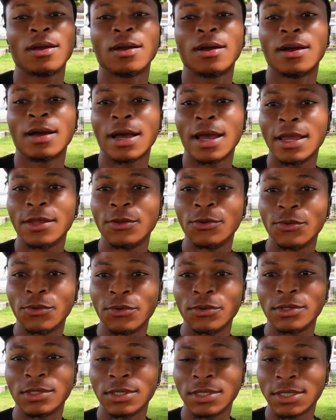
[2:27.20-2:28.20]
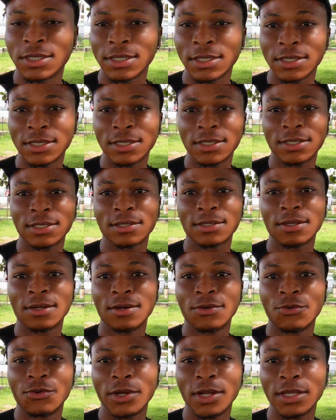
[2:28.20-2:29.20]
I know this
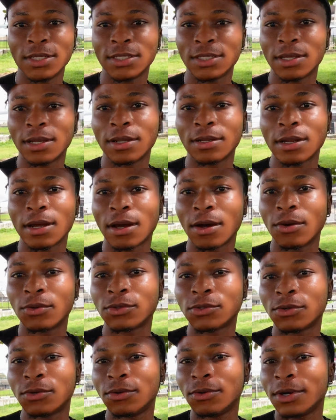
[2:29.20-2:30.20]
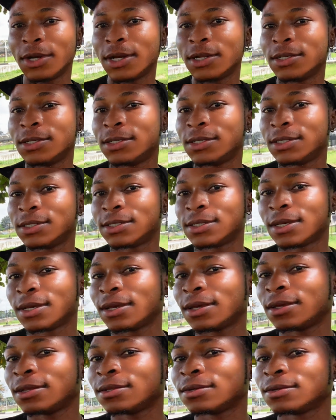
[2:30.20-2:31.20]
really stand out. Look at the design,